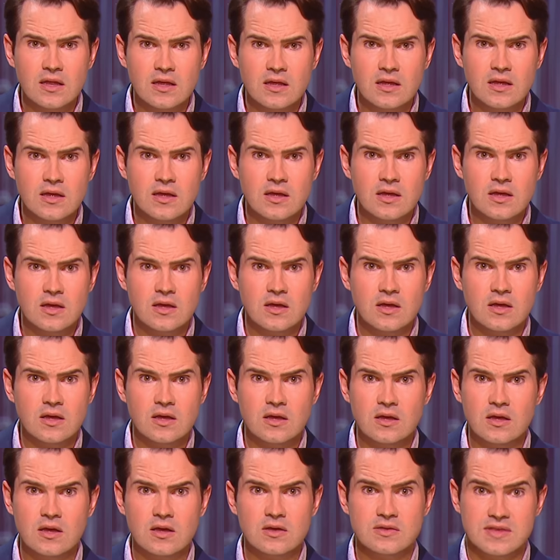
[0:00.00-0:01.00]
Southwell?
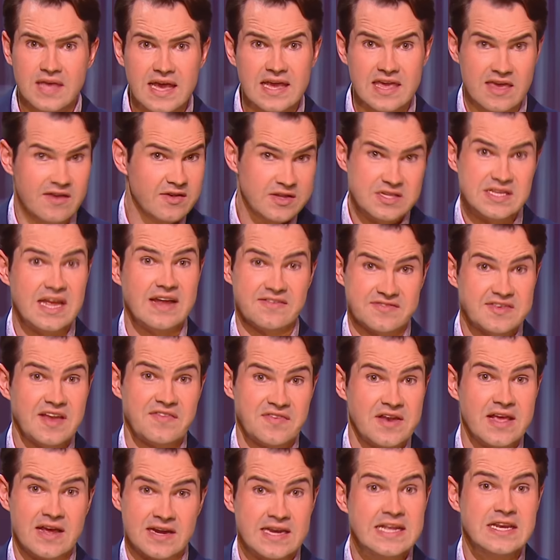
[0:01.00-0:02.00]
Yeah, uh,
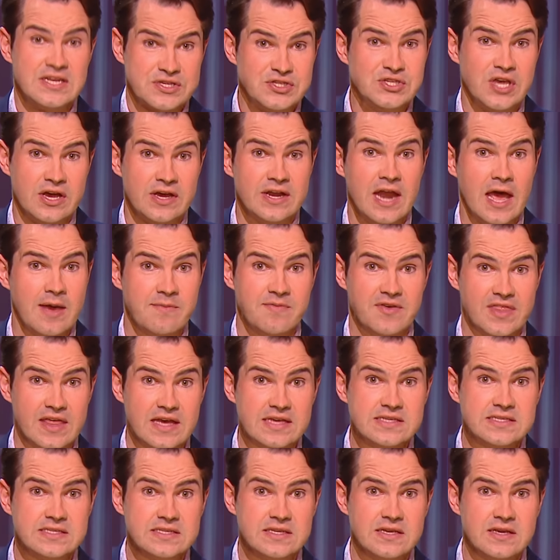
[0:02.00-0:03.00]
definitely, I need a surname for
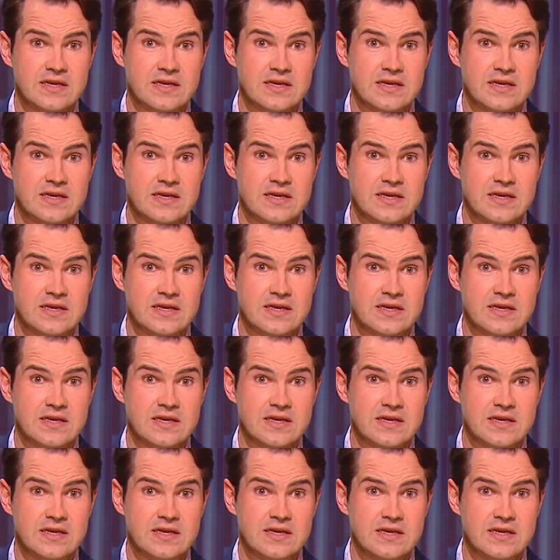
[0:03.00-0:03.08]
this.